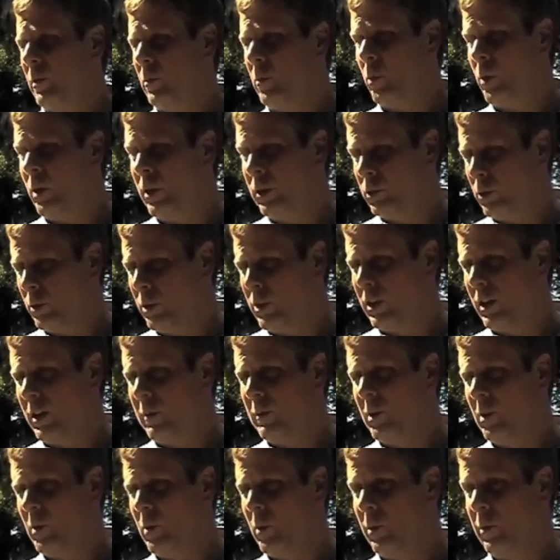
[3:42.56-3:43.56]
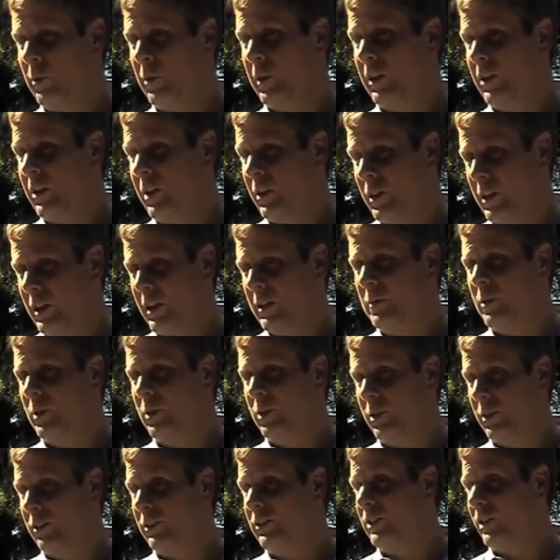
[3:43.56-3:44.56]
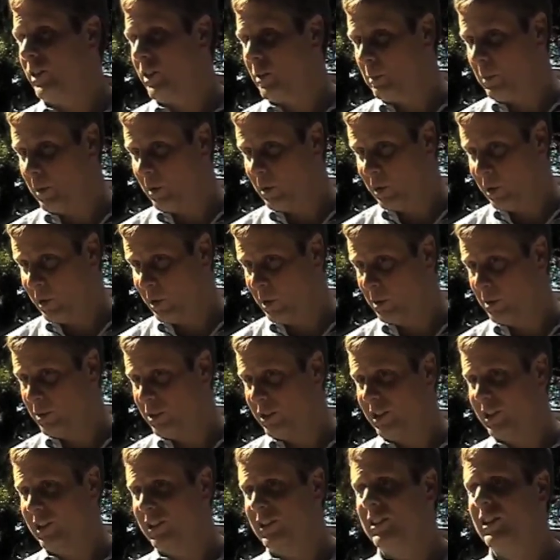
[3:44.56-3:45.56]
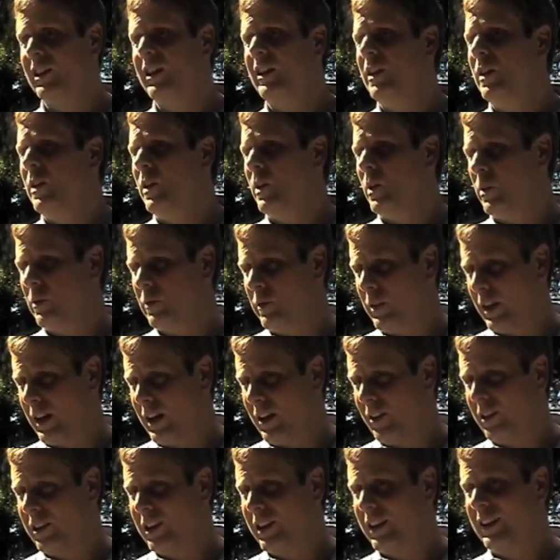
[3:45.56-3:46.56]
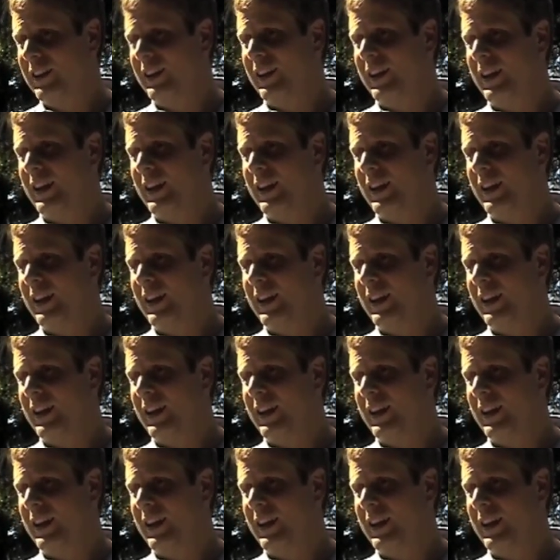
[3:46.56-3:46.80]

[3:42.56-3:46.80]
Was recovered. We're very thankful to the softball coaches who found it